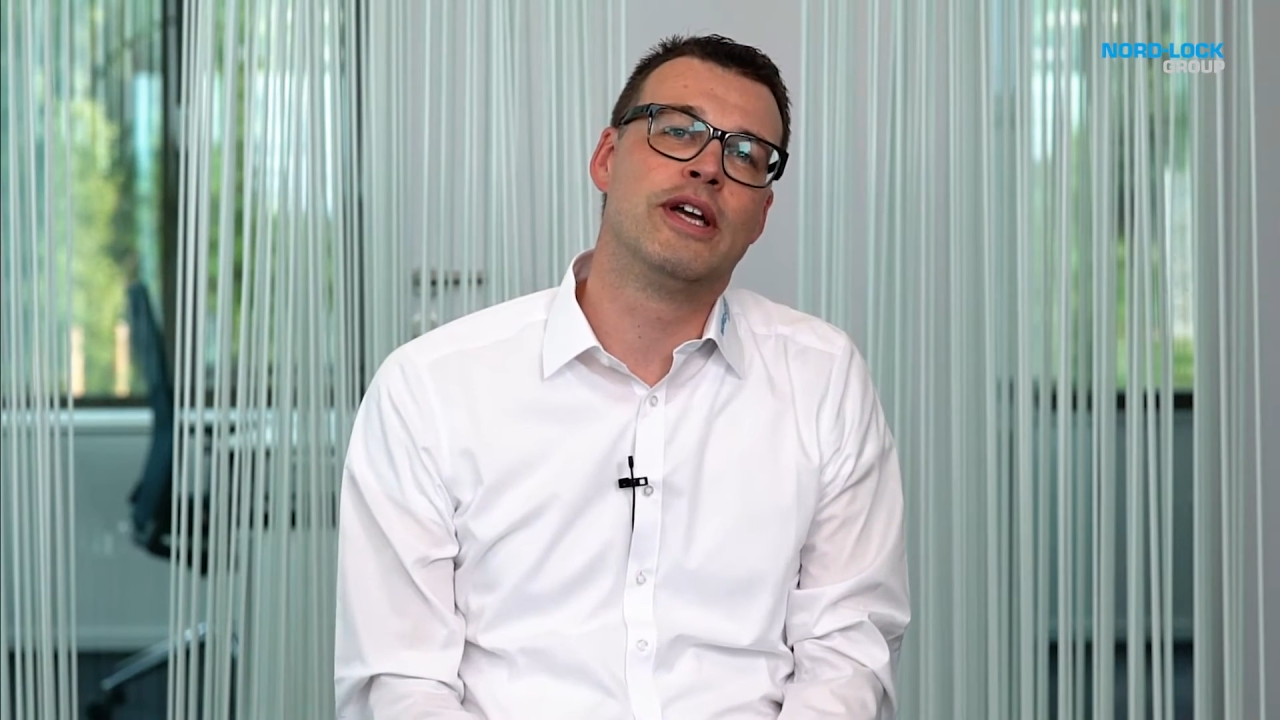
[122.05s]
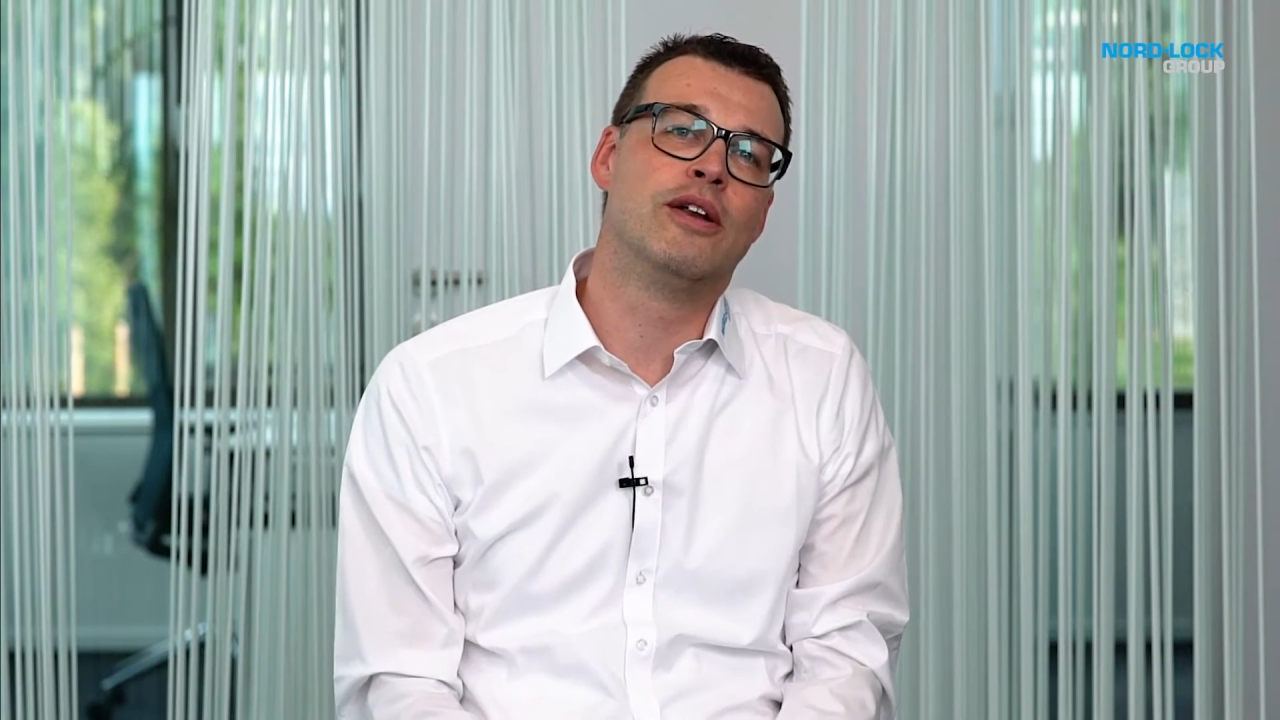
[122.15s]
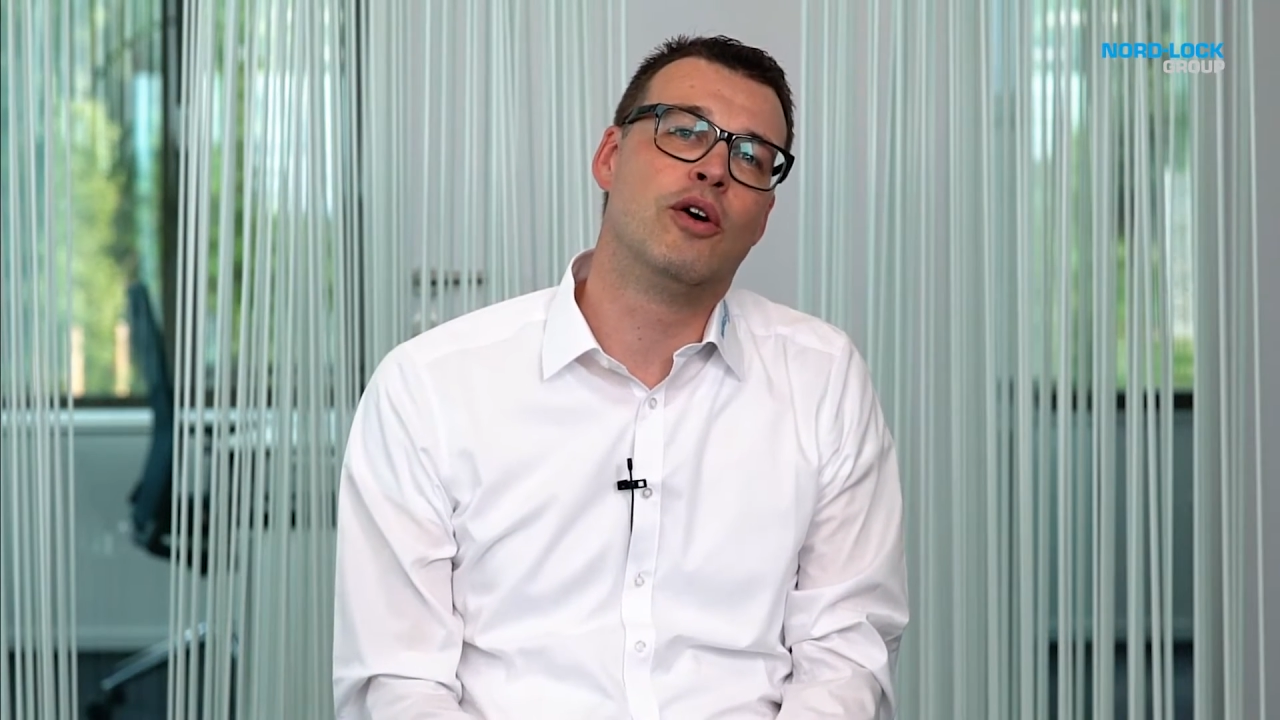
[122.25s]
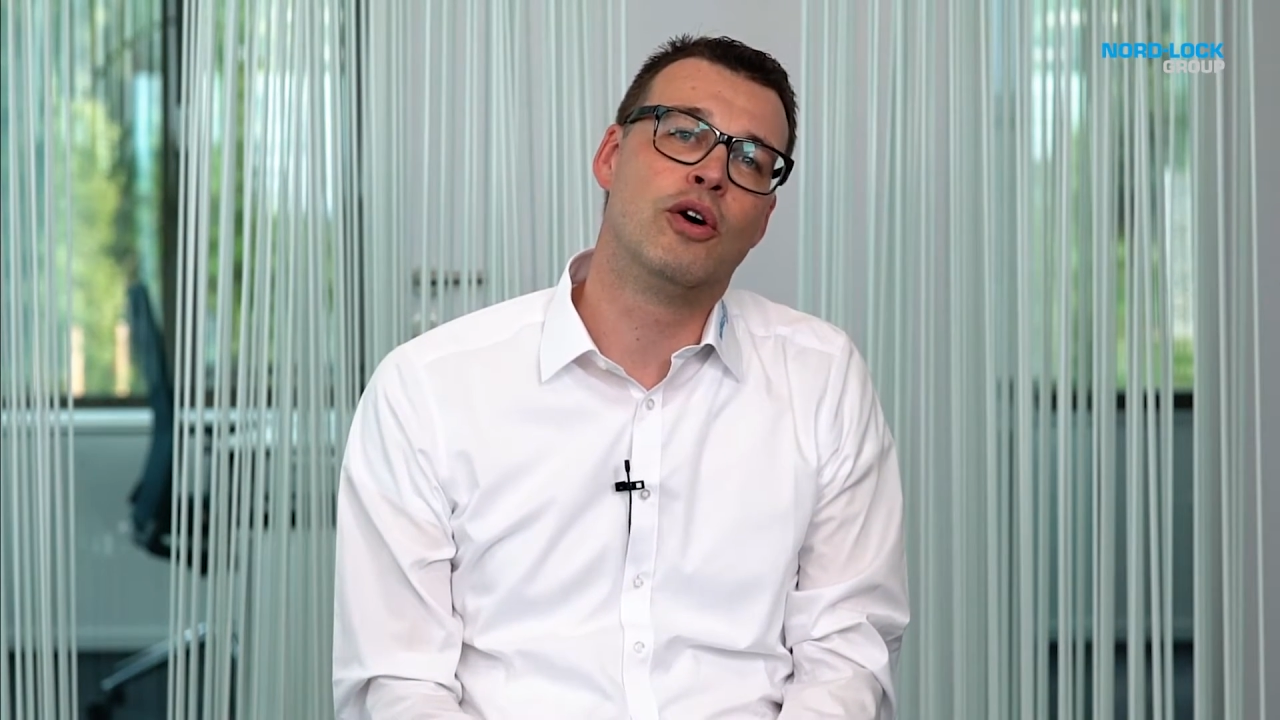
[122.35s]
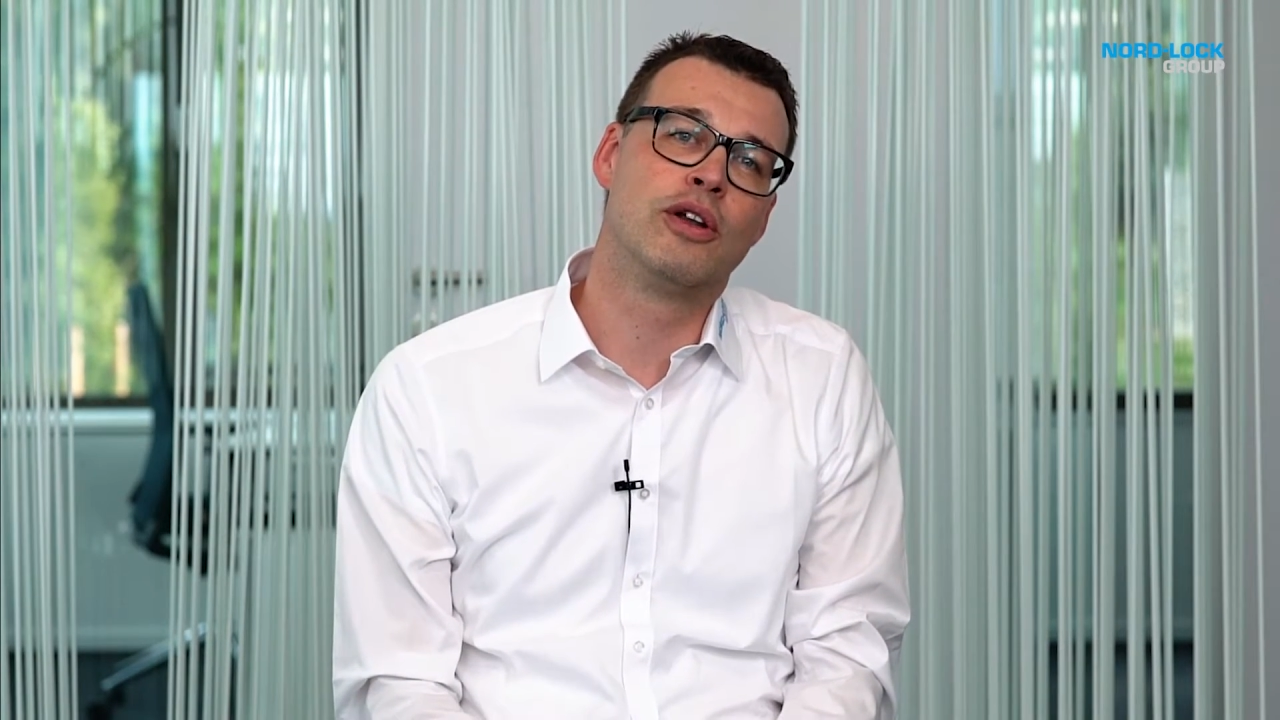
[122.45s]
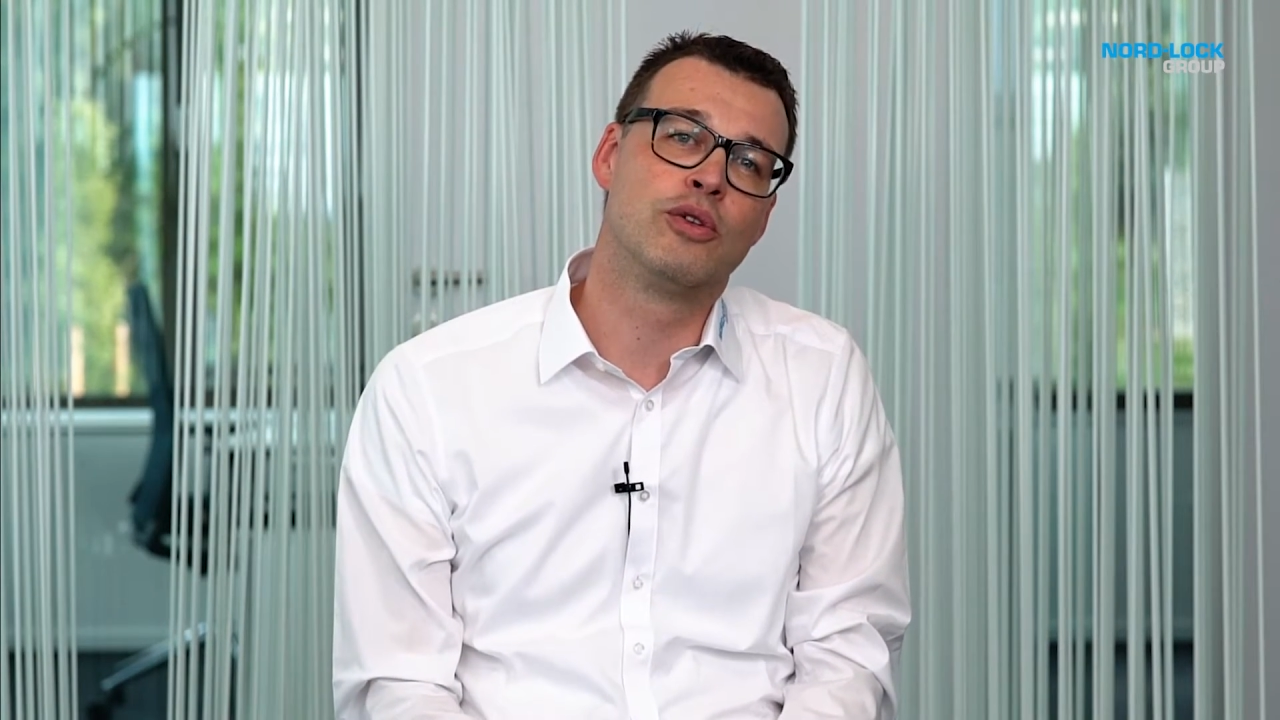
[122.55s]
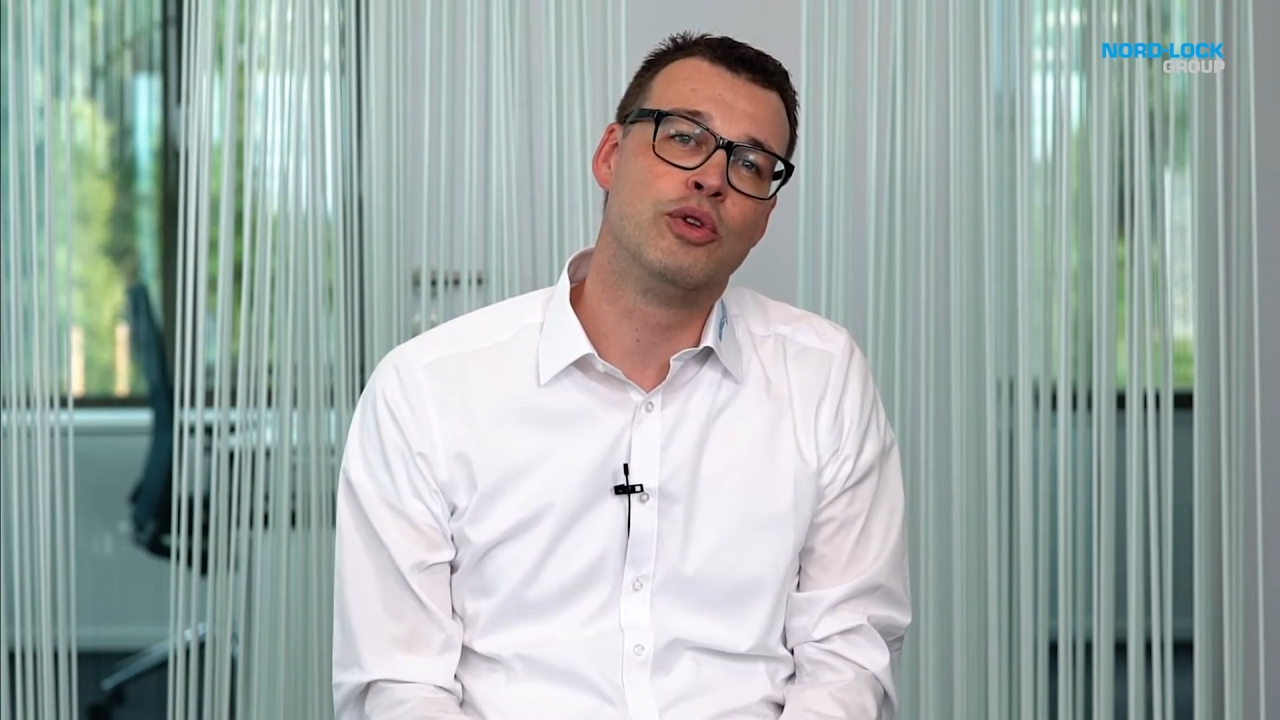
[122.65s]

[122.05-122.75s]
in order